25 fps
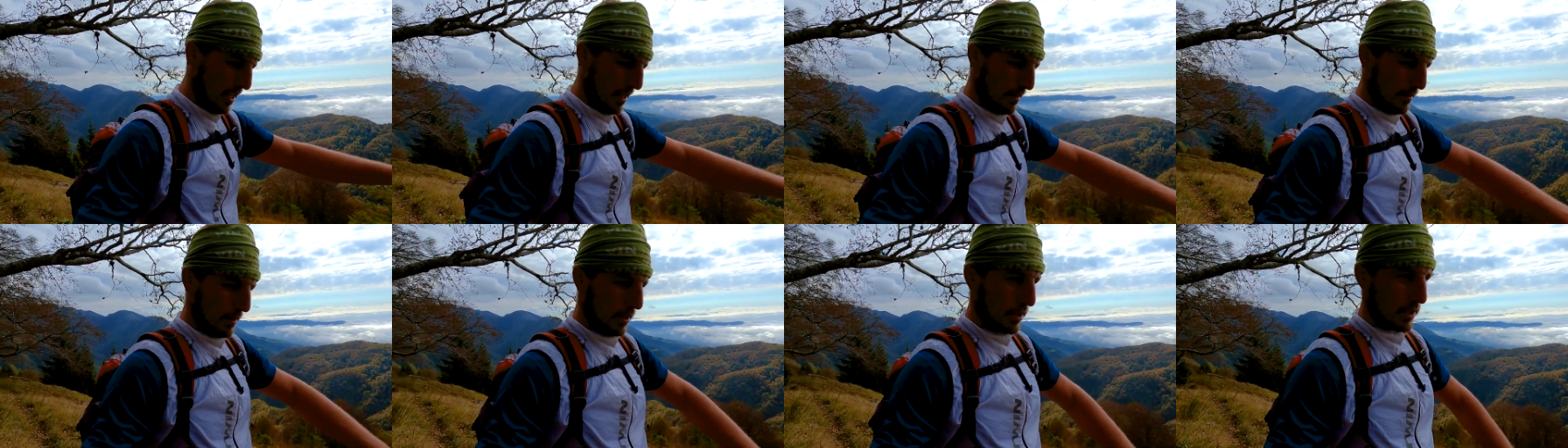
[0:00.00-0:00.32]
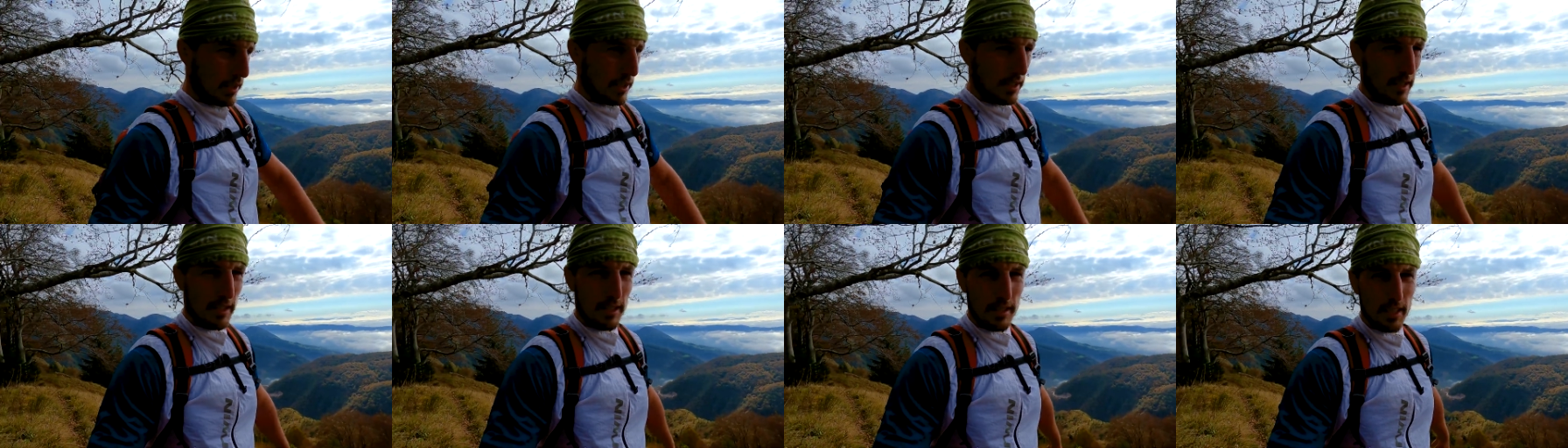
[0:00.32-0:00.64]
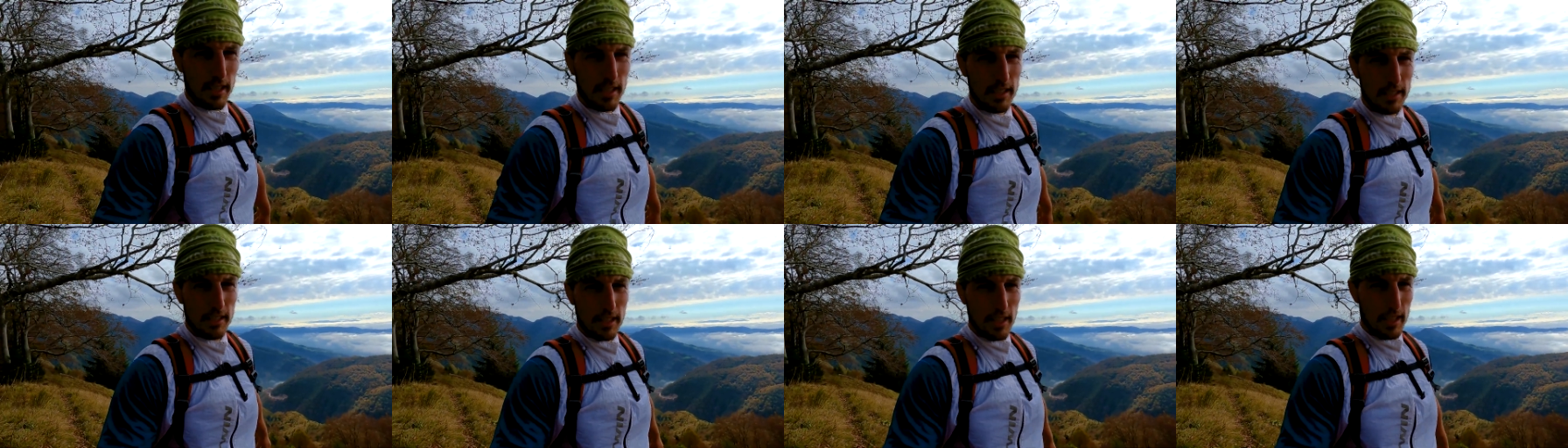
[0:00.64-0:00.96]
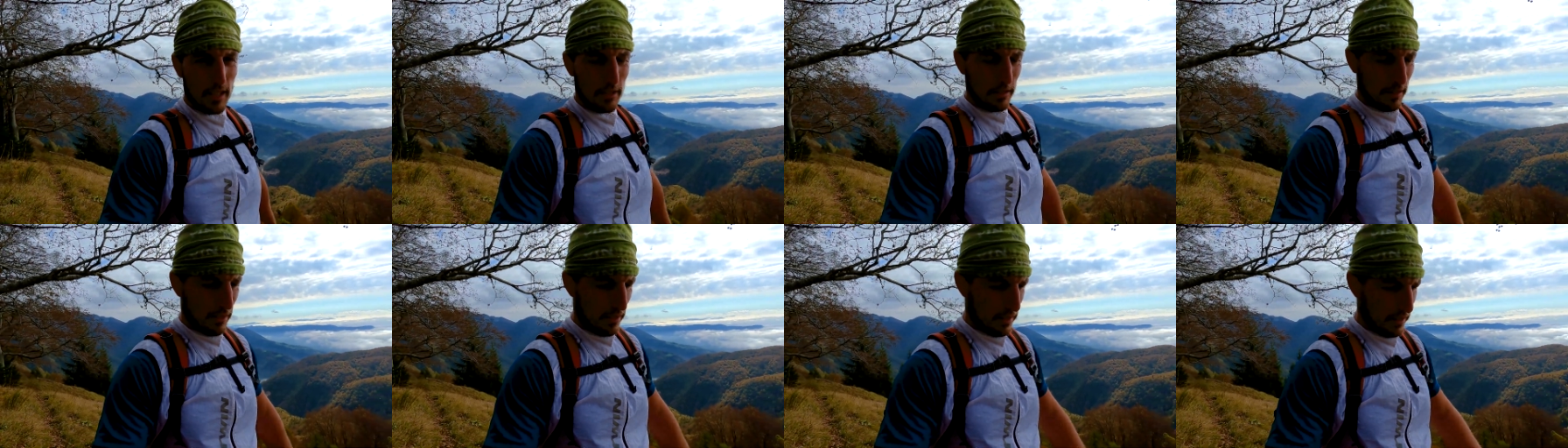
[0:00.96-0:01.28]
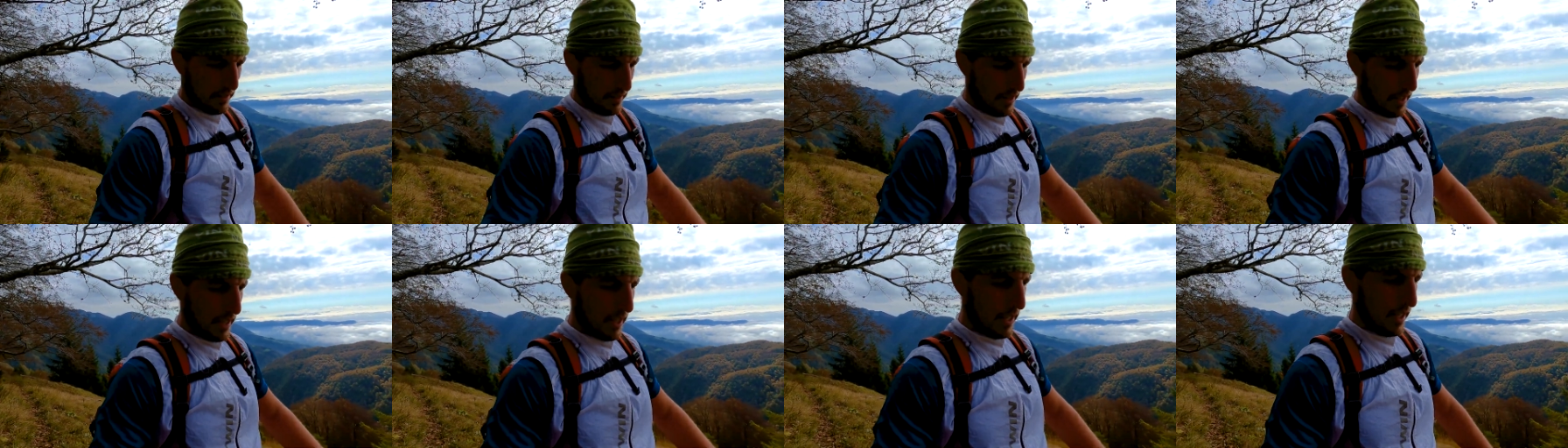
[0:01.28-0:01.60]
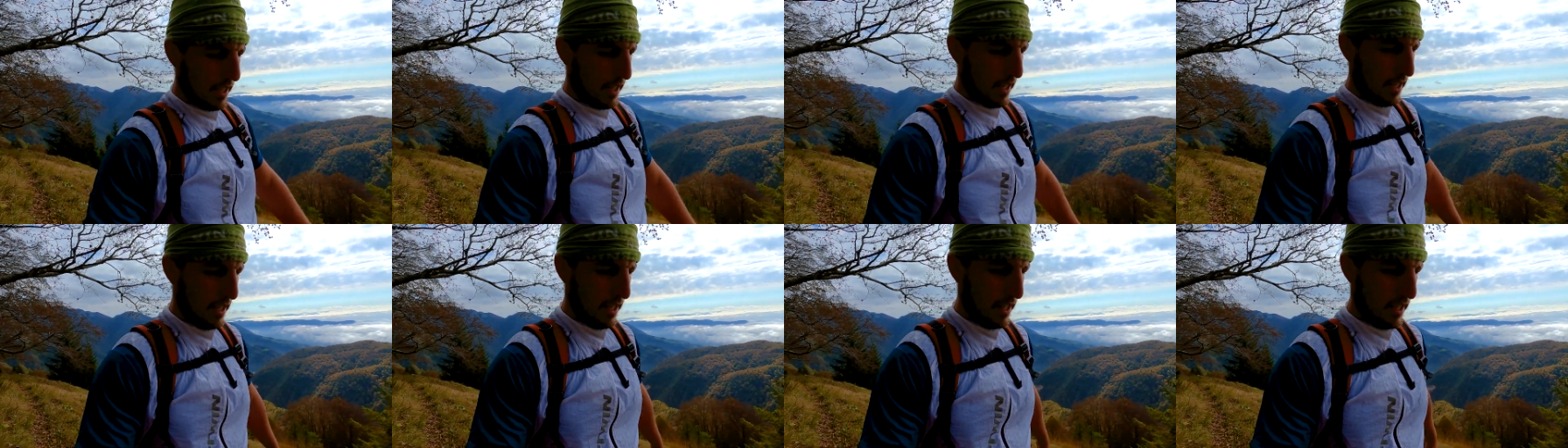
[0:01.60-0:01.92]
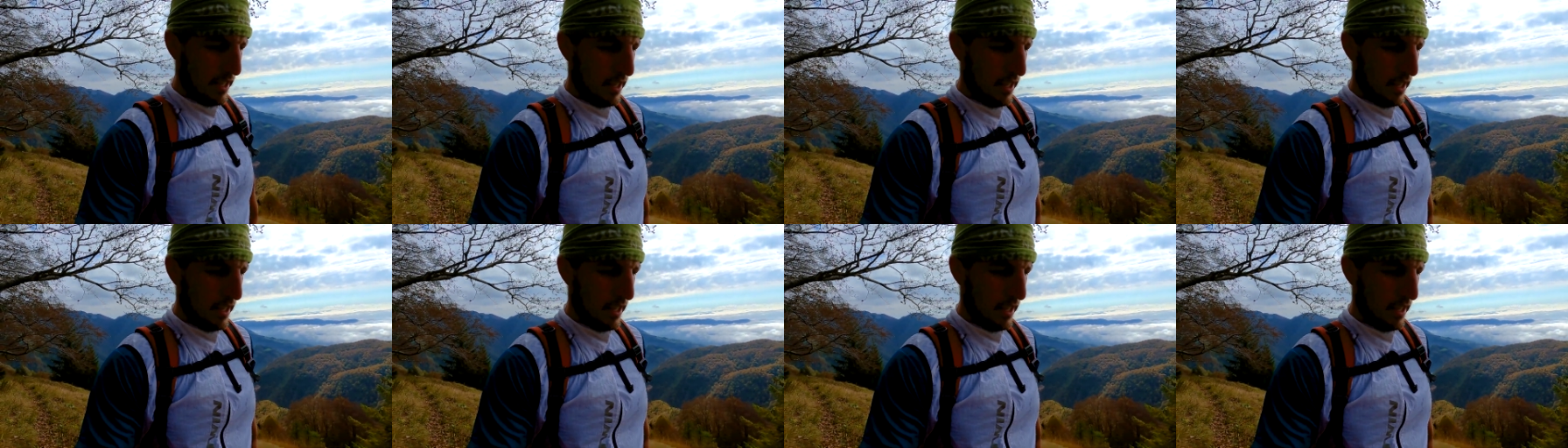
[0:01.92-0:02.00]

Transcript: I'm gonna descend down to the valley,